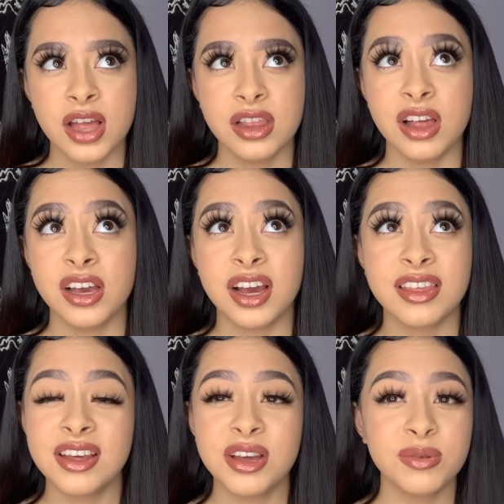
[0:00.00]
like I
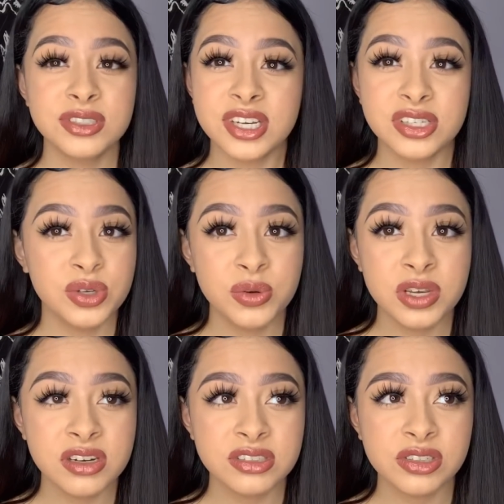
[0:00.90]
think it was like 2
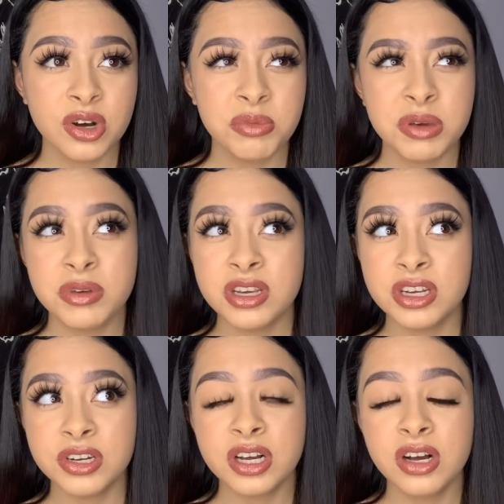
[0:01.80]
years ago, maybe a
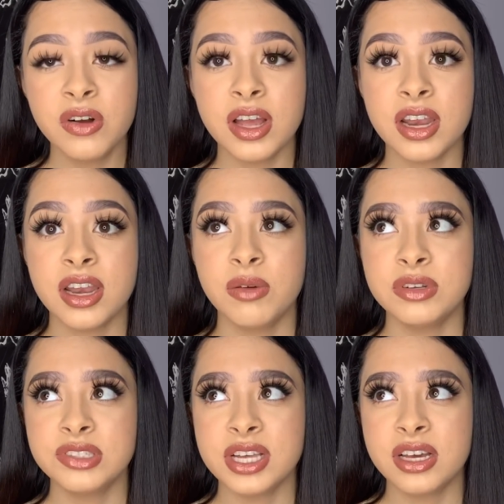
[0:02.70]
year ago, and it
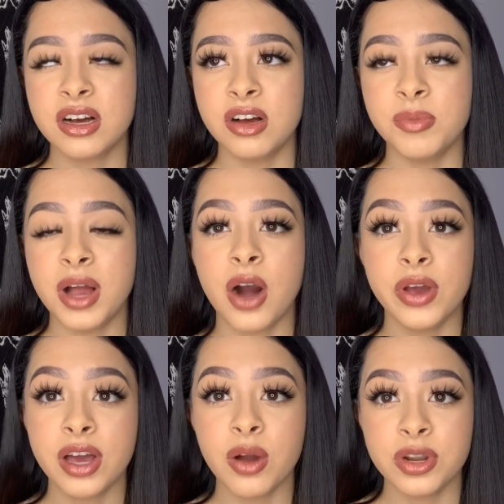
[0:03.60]
was like how I
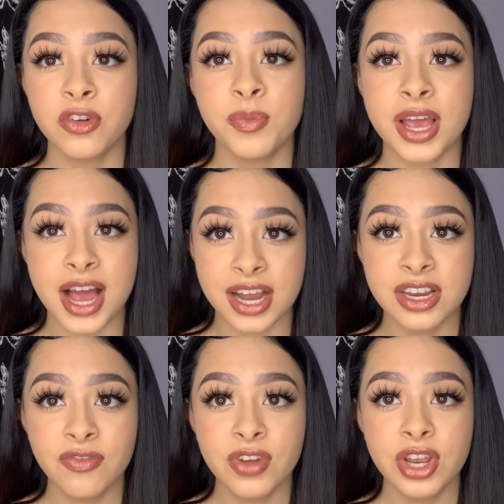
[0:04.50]
got rid of my
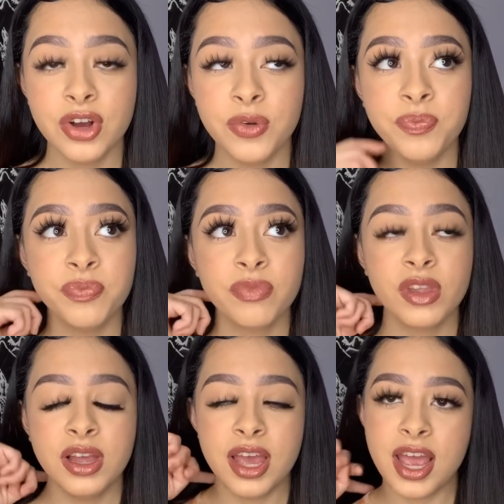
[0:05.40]
acne video,
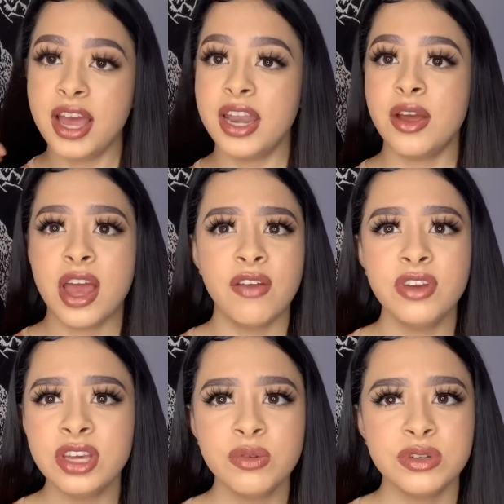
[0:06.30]
and
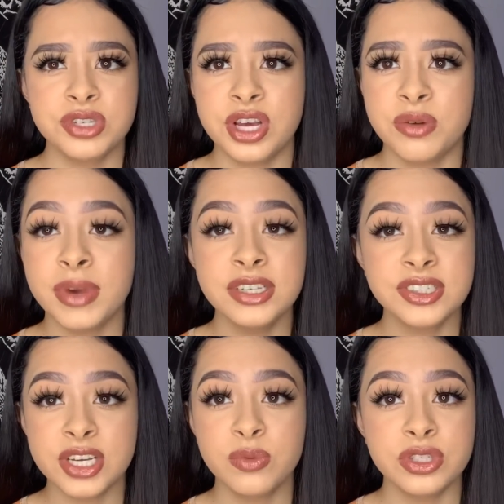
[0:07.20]
everything was good. my
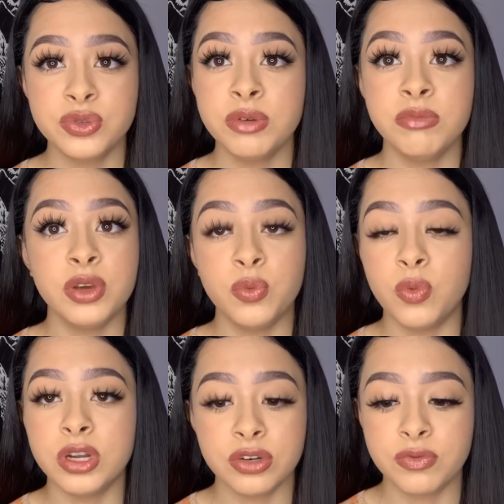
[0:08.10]
skin was doing me
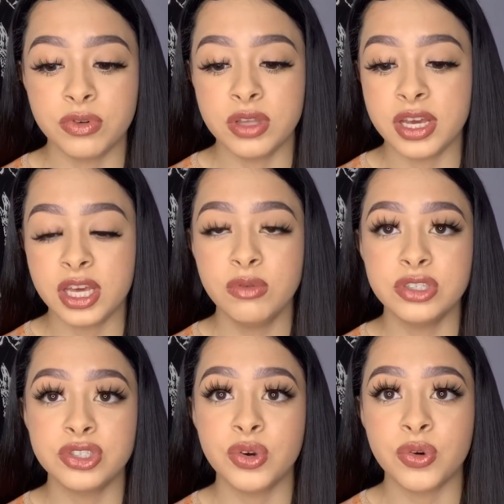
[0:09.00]
wonderful, like it
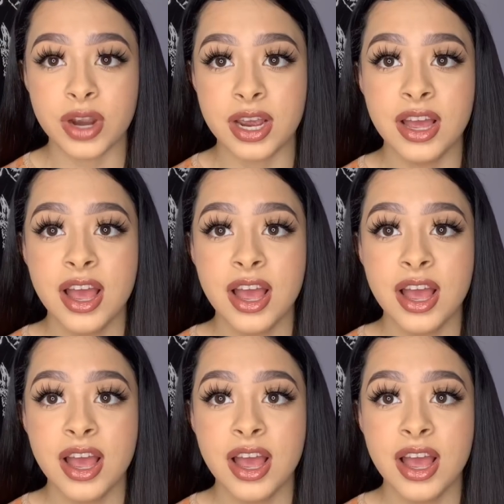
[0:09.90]
was great.